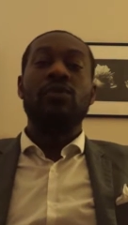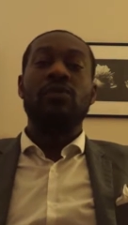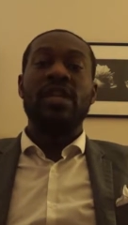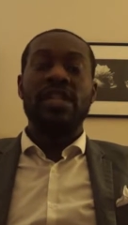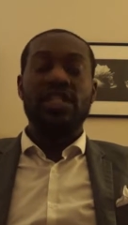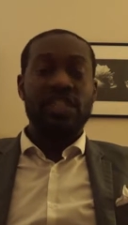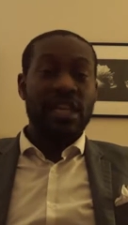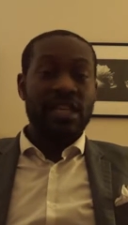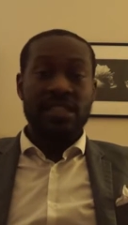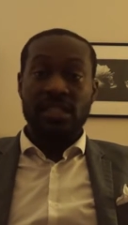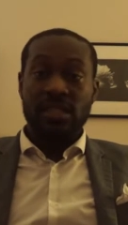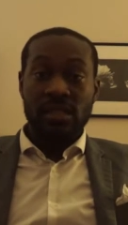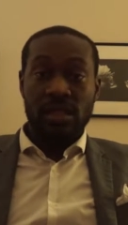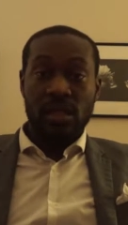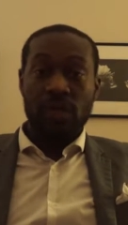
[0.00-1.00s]
when I checked
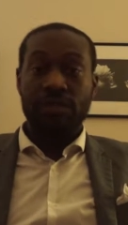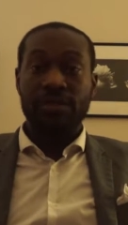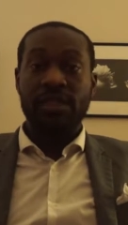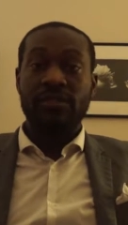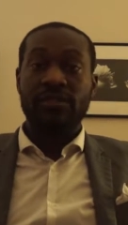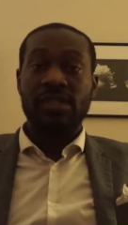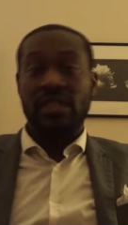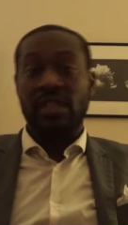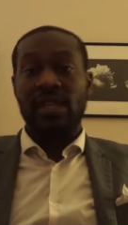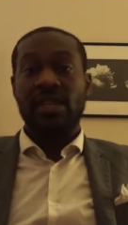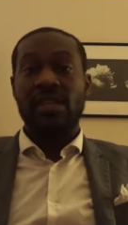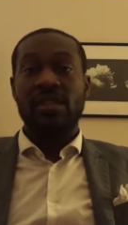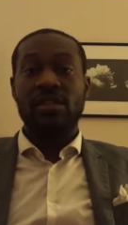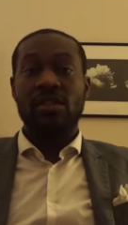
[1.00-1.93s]
into the hotel today,